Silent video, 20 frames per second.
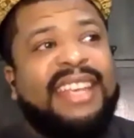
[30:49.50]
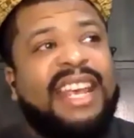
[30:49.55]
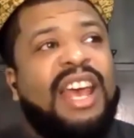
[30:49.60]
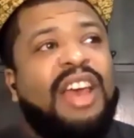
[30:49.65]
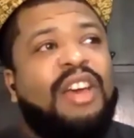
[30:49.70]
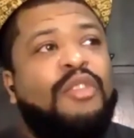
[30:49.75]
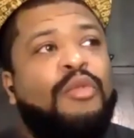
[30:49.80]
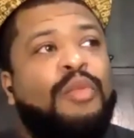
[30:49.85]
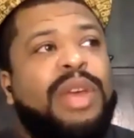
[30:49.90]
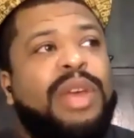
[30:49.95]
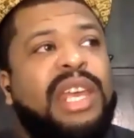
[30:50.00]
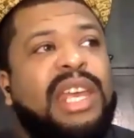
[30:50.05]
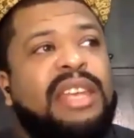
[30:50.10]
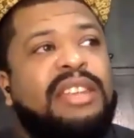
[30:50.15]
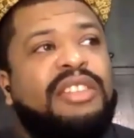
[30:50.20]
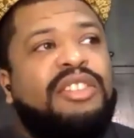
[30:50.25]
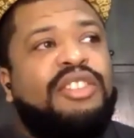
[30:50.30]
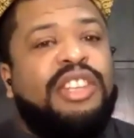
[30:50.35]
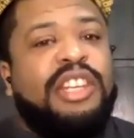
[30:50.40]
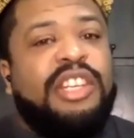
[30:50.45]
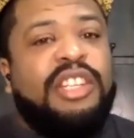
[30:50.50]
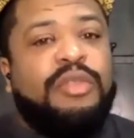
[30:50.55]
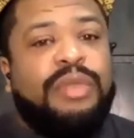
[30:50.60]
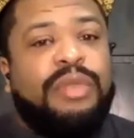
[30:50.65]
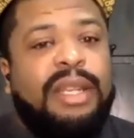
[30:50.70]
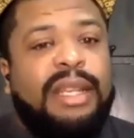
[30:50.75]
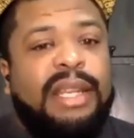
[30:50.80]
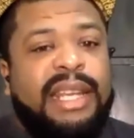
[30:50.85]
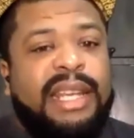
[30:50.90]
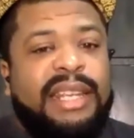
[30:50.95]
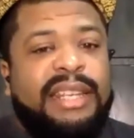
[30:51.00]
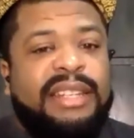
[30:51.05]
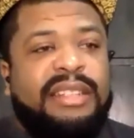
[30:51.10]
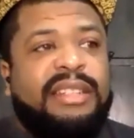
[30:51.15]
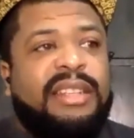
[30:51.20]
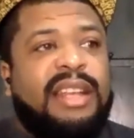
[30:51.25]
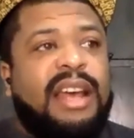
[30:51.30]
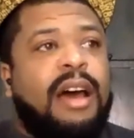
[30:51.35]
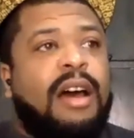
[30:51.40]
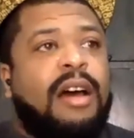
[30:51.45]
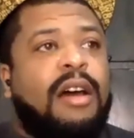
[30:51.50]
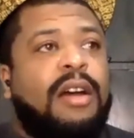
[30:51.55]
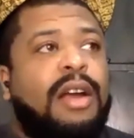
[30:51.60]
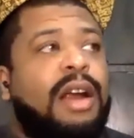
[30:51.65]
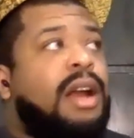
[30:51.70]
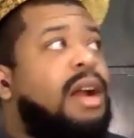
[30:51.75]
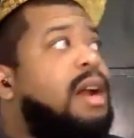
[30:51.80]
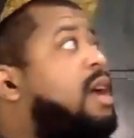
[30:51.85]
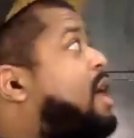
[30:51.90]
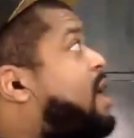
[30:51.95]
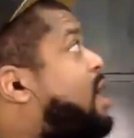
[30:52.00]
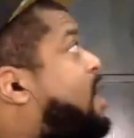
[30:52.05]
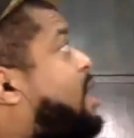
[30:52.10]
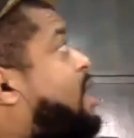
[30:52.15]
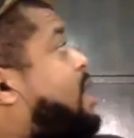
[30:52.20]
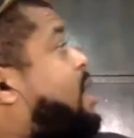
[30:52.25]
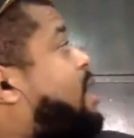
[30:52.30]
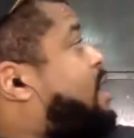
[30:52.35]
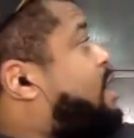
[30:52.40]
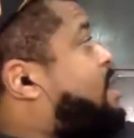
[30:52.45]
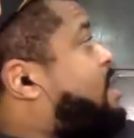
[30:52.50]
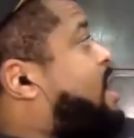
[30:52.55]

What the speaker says: We just released our, I